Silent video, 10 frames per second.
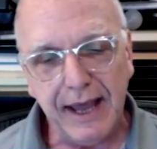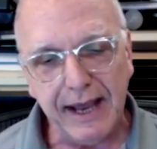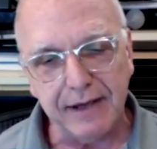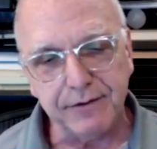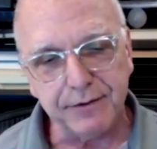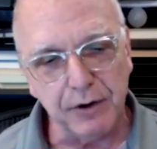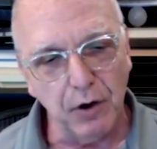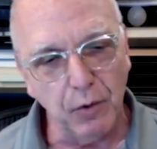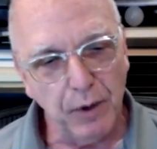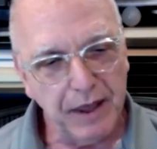And
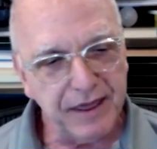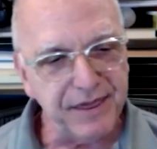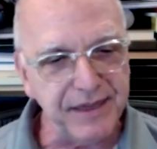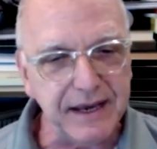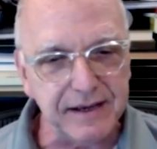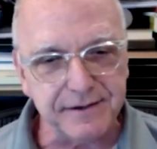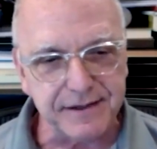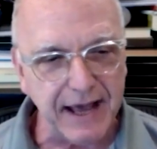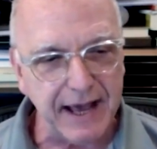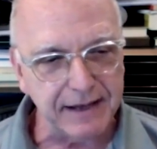so things
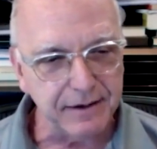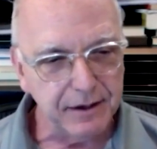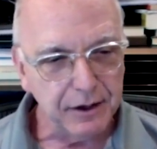that